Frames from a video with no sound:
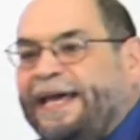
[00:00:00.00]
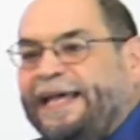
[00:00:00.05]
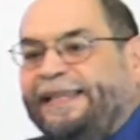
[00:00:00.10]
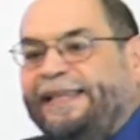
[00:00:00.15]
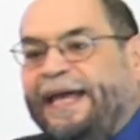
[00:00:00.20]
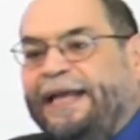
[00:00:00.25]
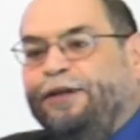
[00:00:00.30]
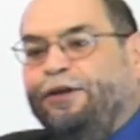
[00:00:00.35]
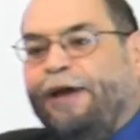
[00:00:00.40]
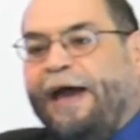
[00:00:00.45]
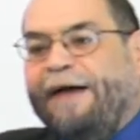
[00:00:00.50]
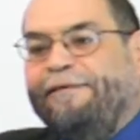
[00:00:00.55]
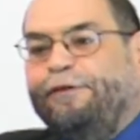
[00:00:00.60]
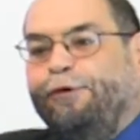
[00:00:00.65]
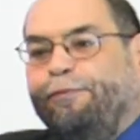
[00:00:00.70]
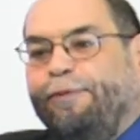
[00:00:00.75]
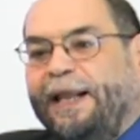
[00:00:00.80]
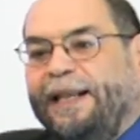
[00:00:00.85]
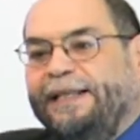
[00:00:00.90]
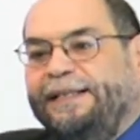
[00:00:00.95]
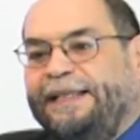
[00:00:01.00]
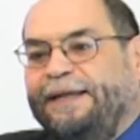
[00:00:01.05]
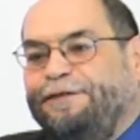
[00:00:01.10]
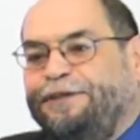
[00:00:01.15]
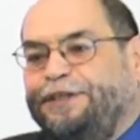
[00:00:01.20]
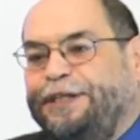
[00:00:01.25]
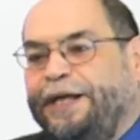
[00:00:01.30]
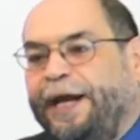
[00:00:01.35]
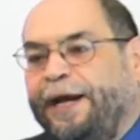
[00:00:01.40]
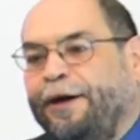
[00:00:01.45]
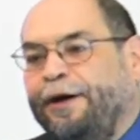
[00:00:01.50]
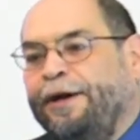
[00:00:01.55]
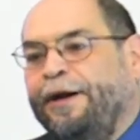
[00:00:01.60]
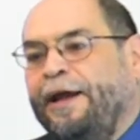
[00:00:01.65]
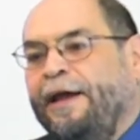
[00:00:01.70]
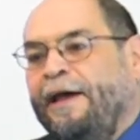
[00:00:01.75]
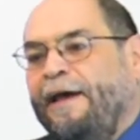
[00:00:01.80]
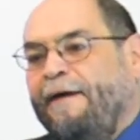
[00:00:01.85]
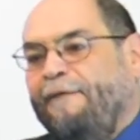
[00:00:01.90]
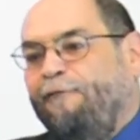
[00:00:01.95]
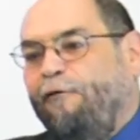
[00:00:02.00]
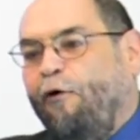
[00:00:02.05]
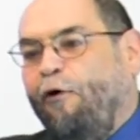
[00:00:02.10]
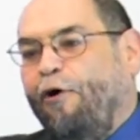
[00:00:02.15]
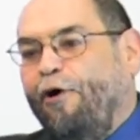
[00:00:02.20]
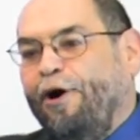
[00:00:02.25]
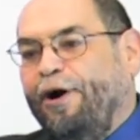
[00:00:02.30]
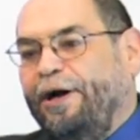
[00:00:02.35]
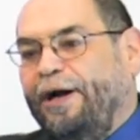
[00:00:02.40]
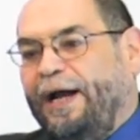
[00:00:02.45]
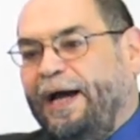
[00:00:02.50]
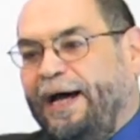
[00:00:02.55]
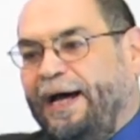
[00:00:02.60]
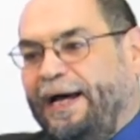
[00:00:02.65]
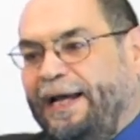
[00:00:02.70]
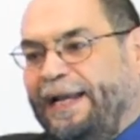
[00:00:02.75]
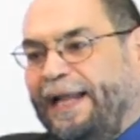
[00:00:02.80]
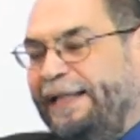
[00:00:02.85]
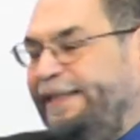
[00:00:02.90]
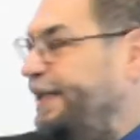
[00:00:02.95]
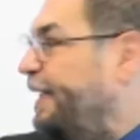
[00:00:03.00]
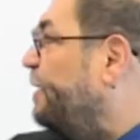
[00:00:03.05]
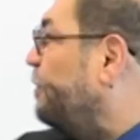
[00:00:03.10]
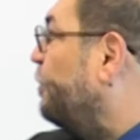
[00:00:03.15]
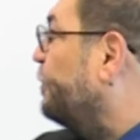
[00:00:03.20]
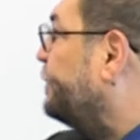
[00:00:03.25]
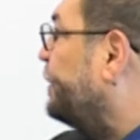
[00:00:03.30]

Then you have the relative share for uh, Latinos